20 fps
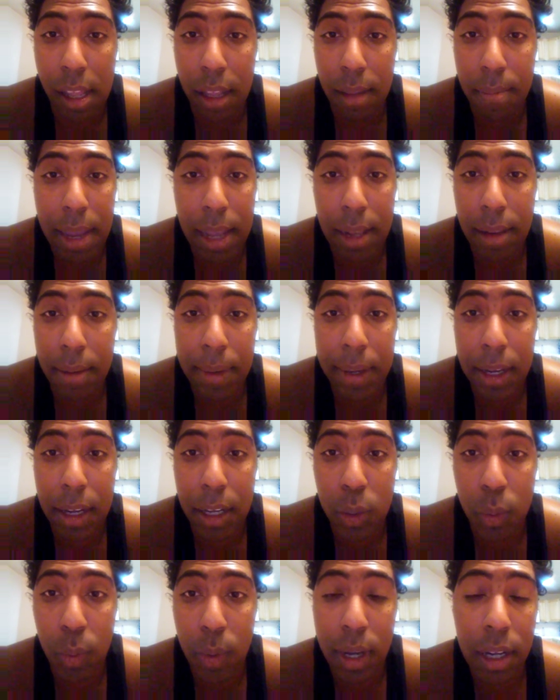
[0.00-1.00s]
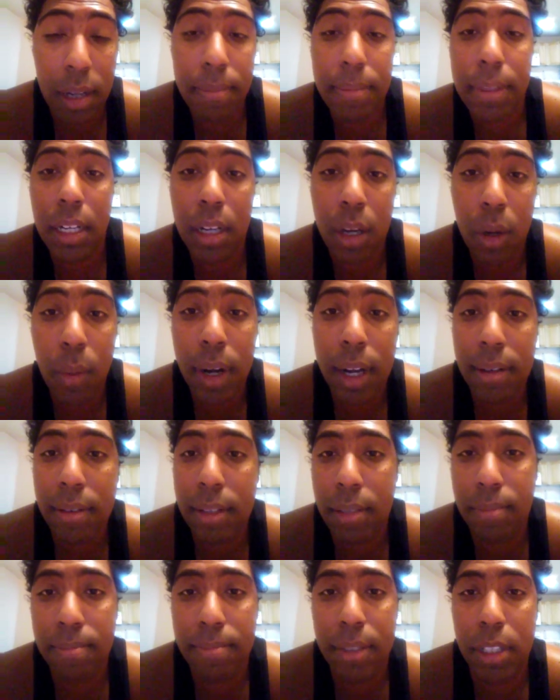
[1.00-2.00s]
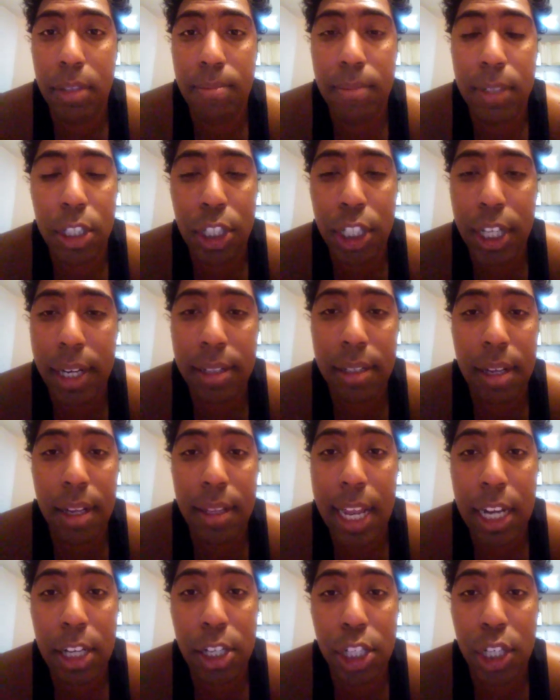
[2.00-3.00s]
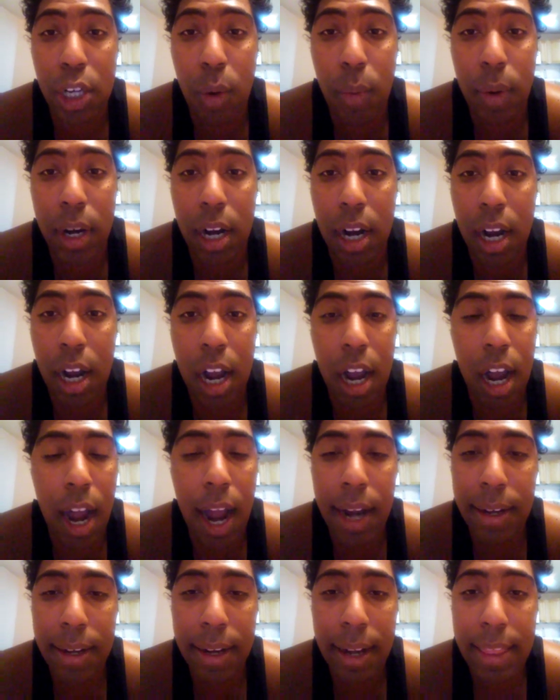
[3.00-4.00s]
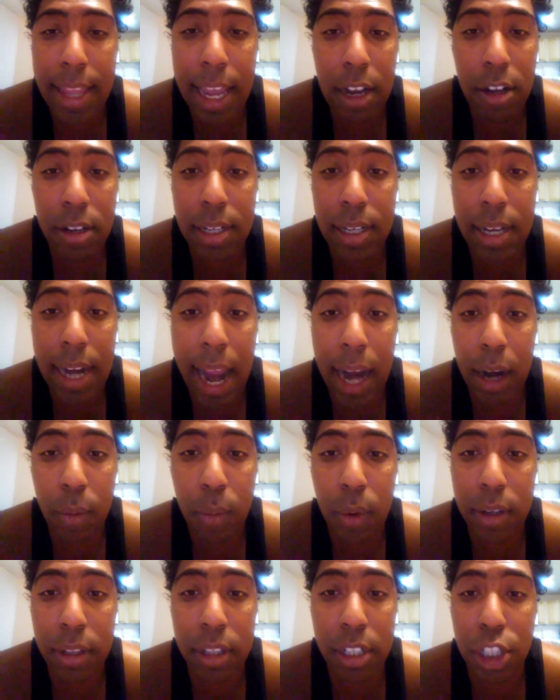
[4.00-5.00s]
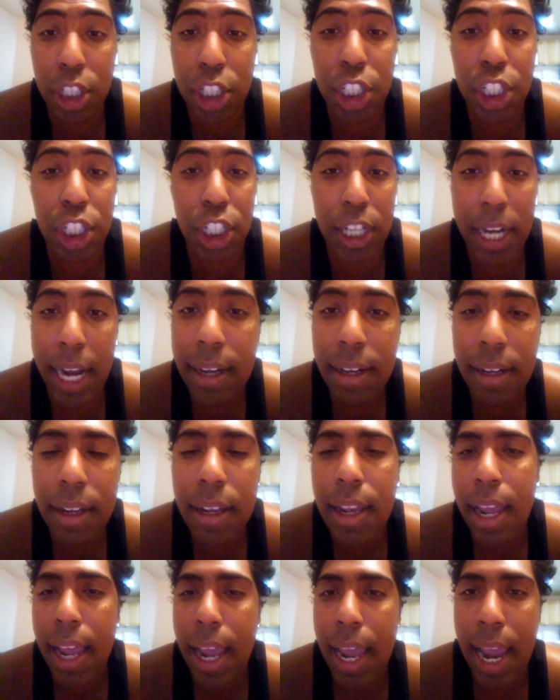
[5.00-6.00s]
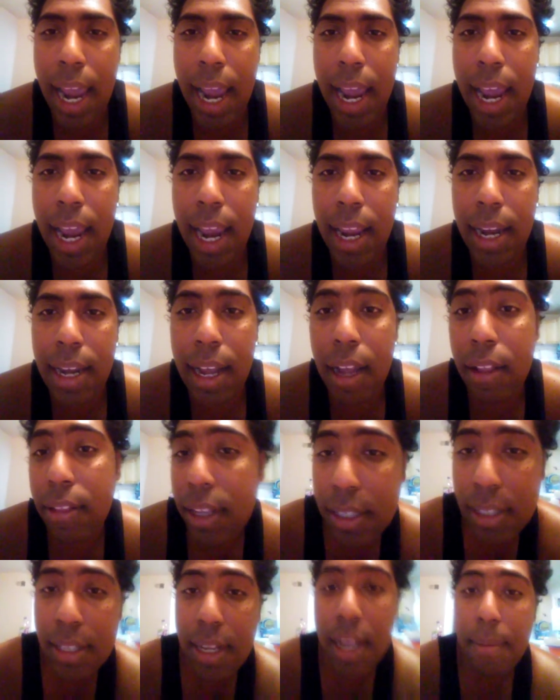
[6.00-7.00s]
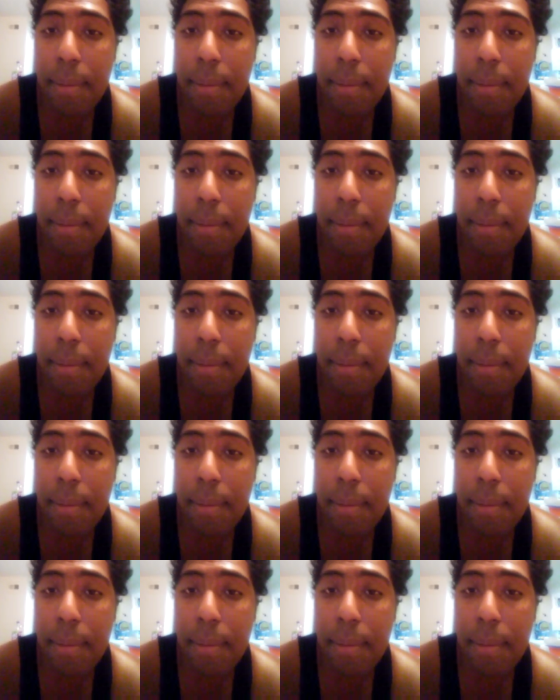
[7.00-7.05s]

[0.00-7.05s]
mainly because, well, you know what, the chicks on that show were hot and they couldn't act worth a shit. And now this